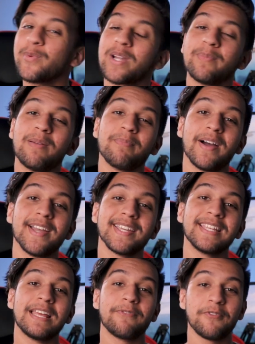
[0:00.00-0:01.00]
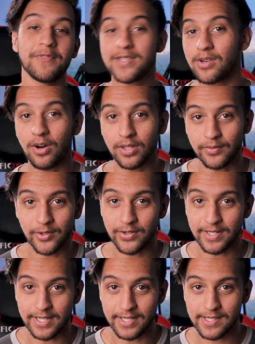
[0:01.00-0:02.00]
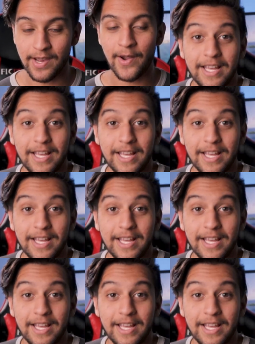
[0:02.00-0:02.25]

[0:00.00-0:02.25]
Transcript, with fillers: recommend buying it if it fits all of your needs.